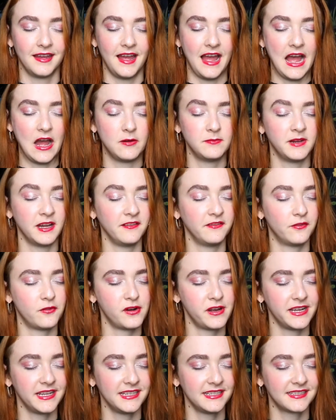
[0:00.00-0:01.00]
how my
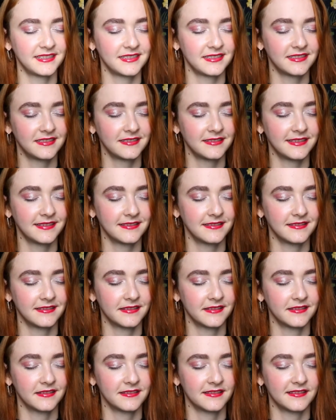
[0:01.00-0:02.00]
voice
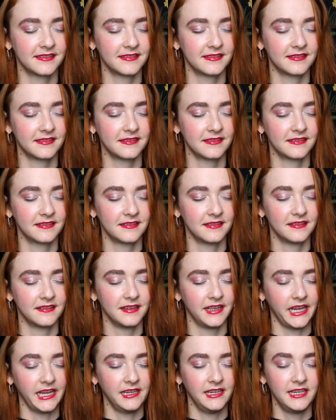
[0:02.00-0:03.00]

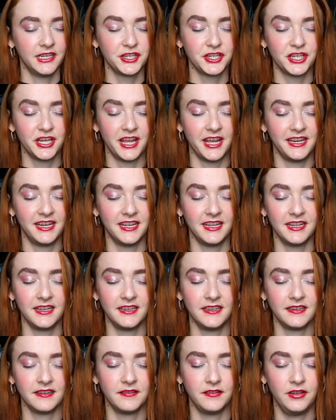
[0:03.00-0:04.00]

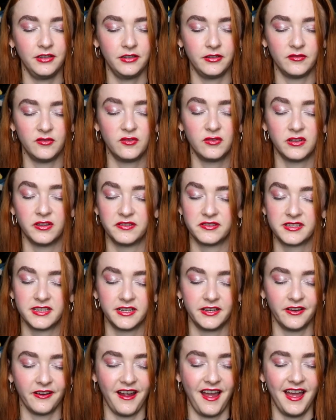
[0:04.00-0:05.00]
initiated you
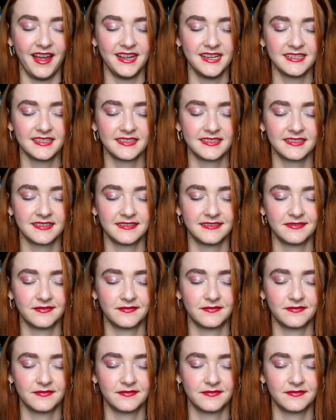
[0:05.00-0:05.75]
closing your eyes.